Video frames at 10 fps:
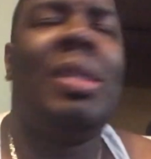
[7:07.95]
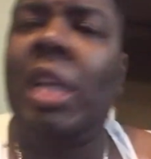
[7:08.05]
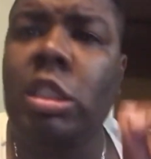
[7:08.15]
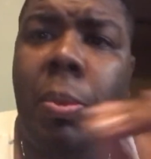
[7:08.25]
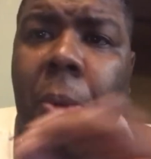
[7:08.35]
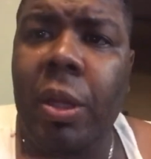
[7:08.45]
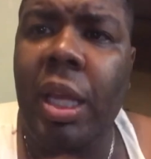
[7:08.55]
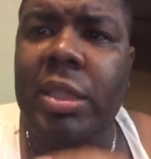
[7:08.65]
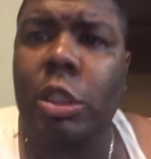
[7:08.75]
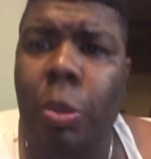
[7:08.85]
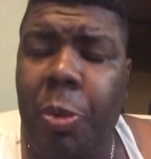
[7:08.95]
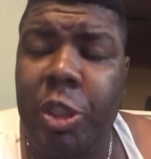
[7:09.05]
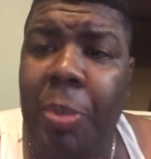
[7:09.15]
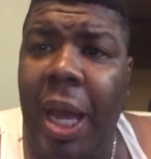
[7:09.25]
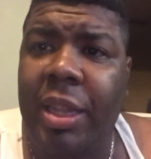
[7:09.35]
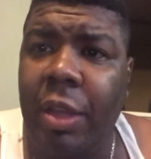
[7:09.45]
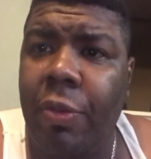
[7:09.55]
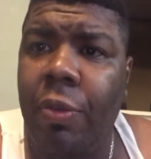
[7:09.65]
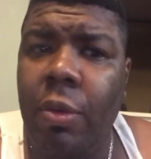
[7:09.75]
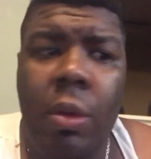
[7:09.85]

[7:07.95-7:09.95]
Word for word: just to put things into perspective,